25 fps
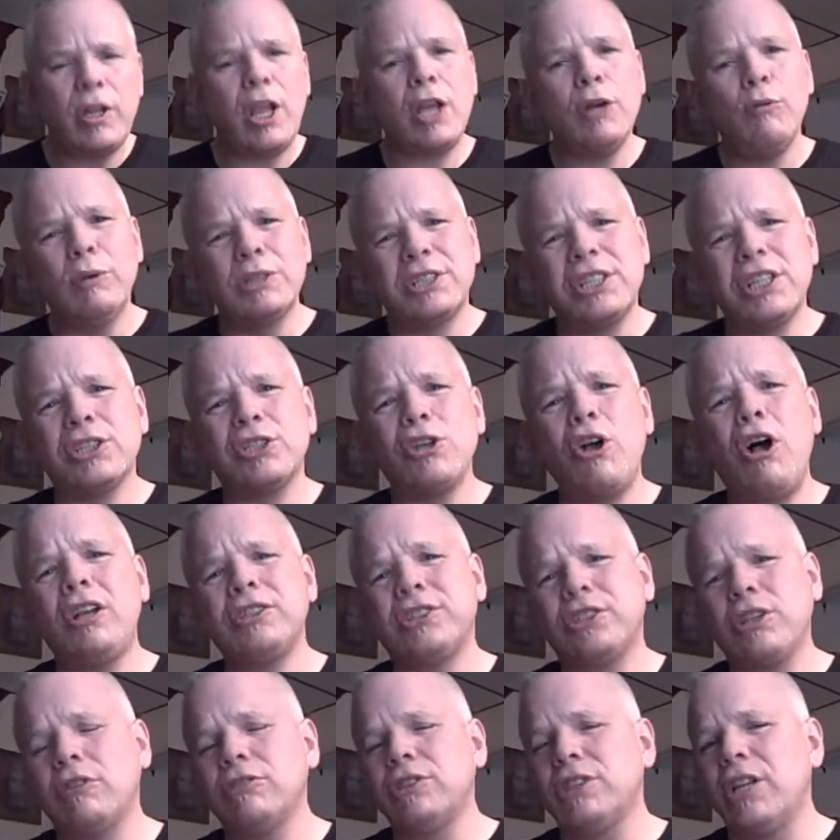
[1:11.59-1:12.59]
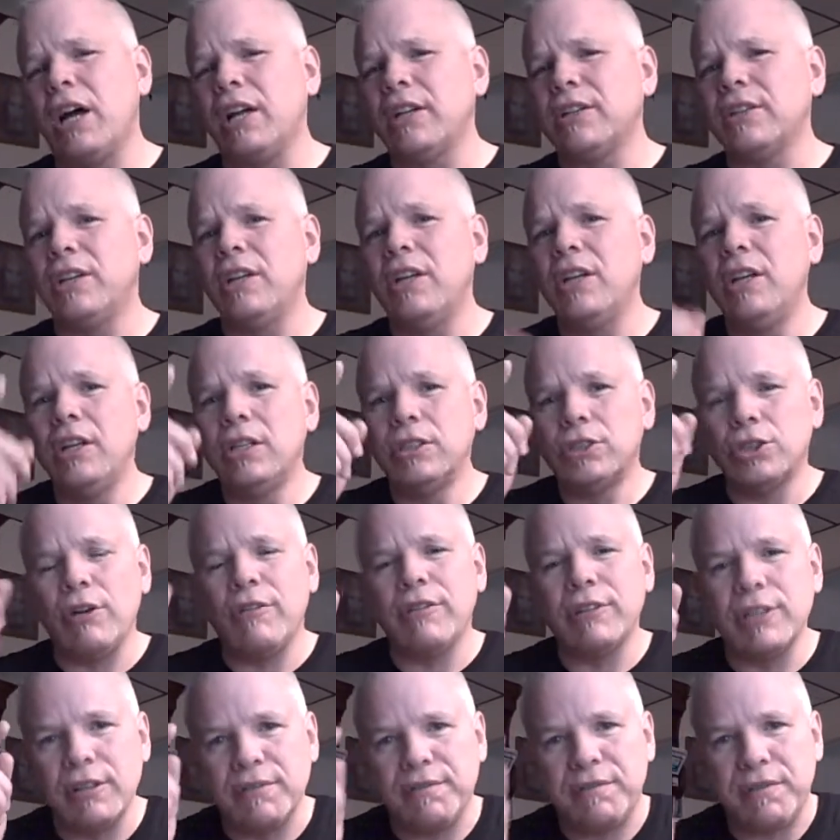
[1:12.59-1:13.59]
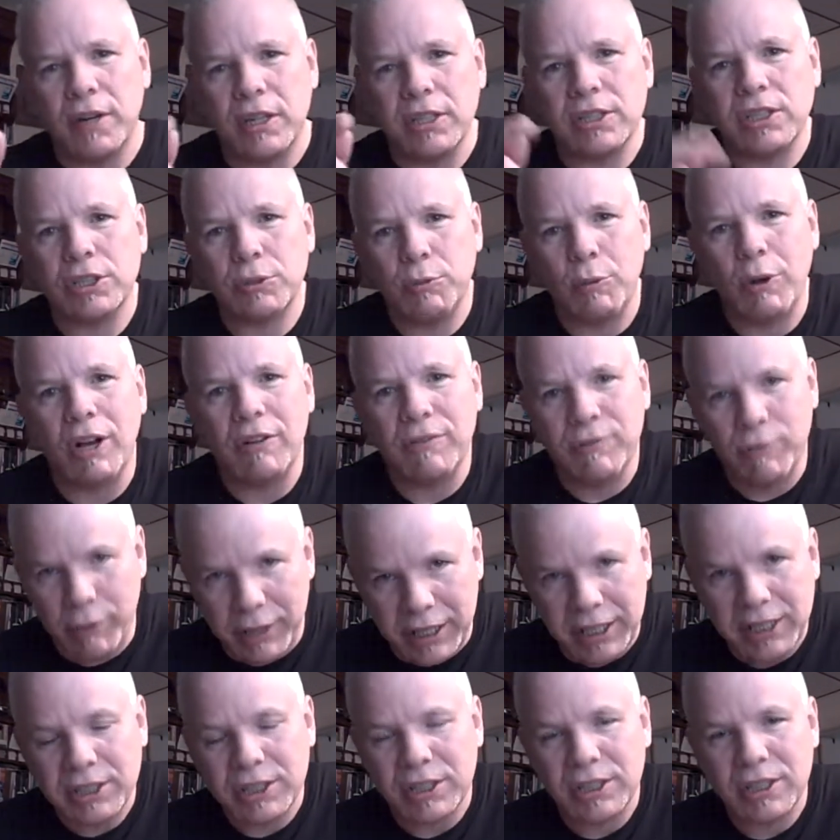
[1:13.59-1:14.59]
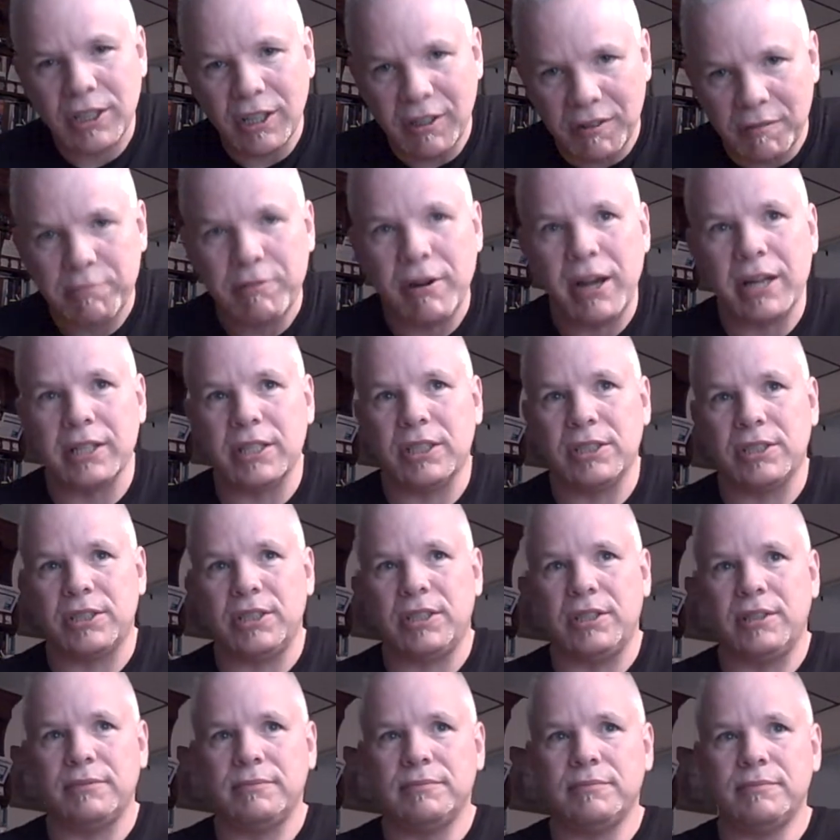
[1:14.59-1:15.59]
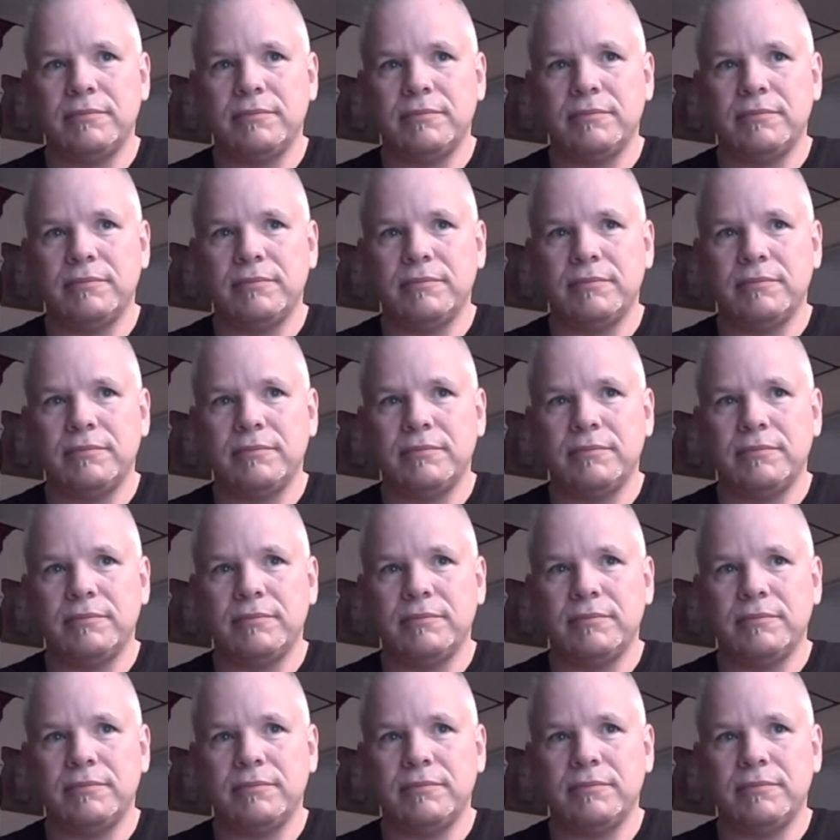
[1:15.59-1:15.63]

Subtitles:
which is also done during the first 12 weeks of pregnancy.